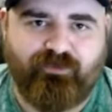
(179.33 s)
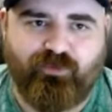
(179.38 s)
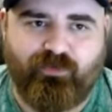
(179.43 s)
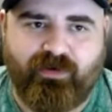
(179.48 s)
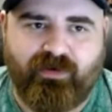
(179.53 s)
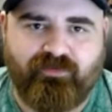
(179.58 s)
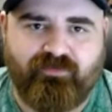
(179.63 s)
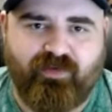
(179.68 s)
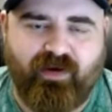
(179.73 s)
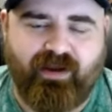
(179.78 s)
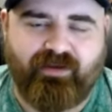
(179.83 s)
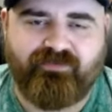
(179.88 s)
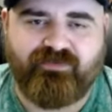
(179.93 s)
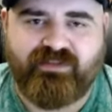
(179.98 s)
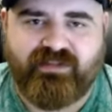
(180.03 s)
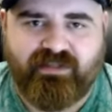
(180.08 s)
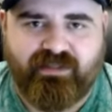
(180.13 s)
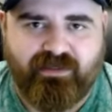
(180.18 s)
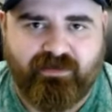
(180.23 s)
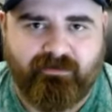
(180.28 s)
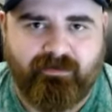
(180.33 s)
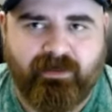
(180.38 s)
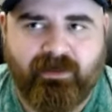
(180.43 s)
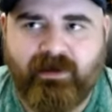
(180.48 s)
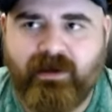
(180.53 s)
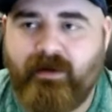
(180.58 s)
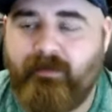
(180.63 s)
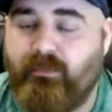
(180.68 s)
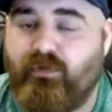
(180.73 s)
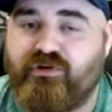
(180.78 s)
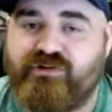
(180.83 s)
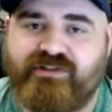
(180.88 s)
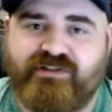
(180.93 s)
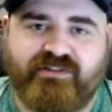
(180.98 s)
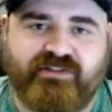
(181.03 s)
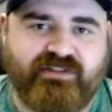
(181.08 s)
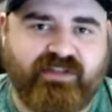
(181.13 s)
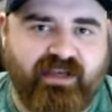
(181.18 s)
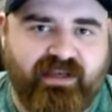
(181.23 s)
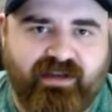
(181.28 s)
25 team. Boise
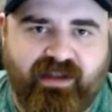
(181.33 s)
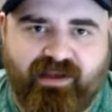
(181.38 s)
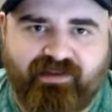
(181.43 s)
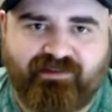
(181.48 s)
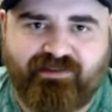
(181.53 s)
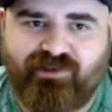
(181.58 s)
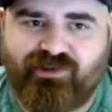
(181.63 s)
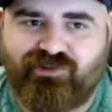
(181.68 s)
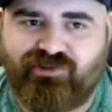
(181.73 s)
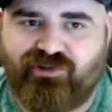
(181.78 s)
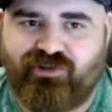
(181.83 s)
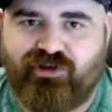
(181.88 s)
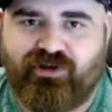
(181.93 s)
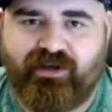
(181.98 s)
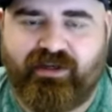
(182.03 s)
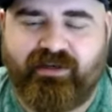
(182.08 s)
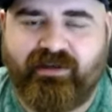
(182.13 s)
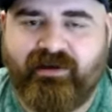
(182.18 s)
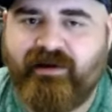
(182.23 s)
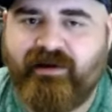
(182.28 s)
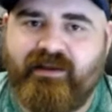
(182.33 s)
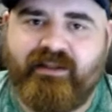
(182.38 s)
State has looked good.